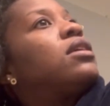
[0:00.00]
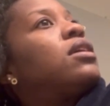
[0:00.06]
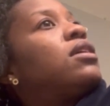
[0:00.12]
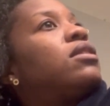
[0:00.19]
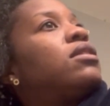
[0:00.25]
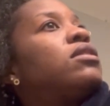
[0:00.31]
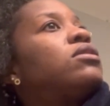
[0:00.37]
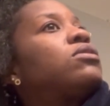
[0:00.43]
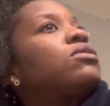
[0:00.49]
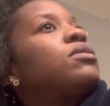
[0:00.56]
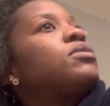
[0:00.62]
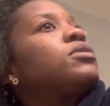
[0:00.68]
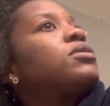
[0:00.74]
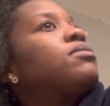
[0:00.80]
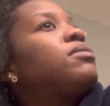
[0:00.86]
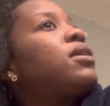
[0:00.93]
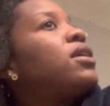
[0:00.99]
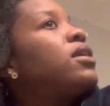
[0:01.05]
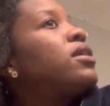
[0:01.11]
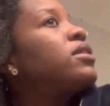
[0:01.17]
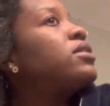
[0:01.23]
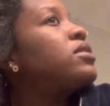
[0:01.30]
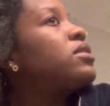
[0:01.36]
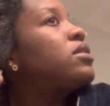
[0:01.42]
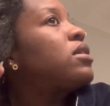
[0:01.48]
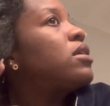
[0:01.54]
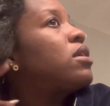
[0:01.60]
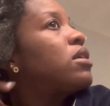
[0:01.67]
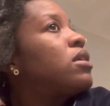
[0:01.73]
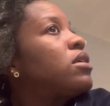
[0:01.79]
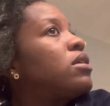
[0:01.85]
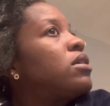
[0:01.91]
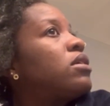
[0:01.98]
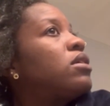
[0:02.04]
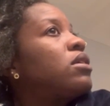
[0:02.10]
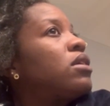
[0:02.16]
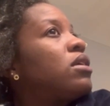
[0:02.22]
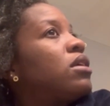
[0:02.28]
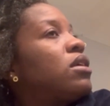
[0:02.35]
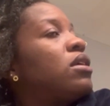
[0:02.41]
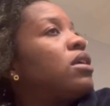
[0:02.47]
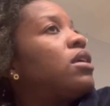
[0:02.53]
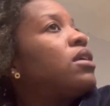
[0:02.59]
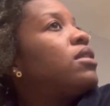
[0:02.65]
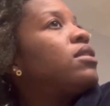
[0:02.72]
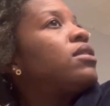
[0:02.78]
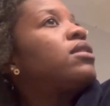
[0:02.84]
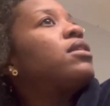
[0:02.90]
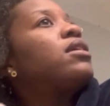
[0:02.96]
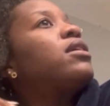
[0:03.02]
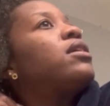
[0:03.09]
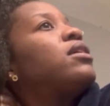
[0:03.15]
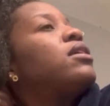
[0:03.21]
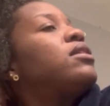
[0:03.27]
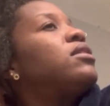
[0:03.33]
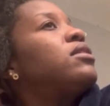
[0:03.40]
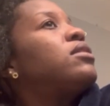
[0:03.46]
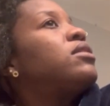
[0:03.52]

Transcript: in the description box. And then